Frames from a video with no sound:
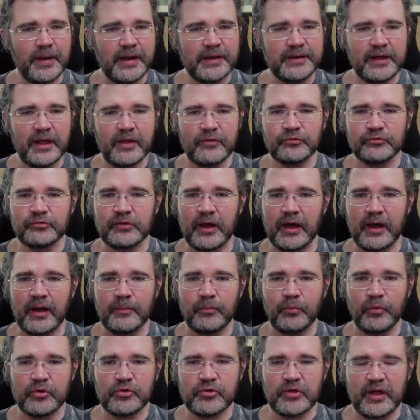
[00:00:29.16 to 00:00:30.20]
my
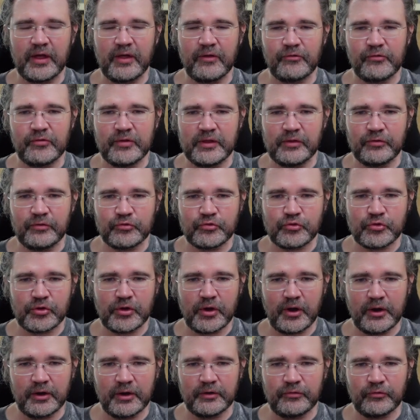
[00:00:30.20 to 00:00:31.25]
desktop, which has these
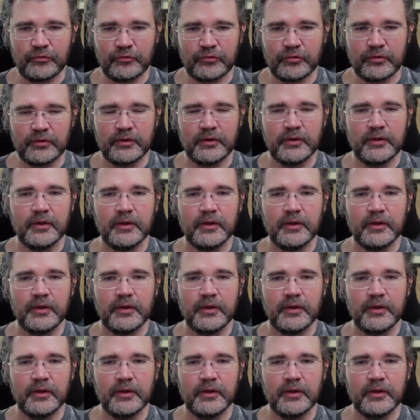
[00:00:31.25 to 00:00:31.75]
charts.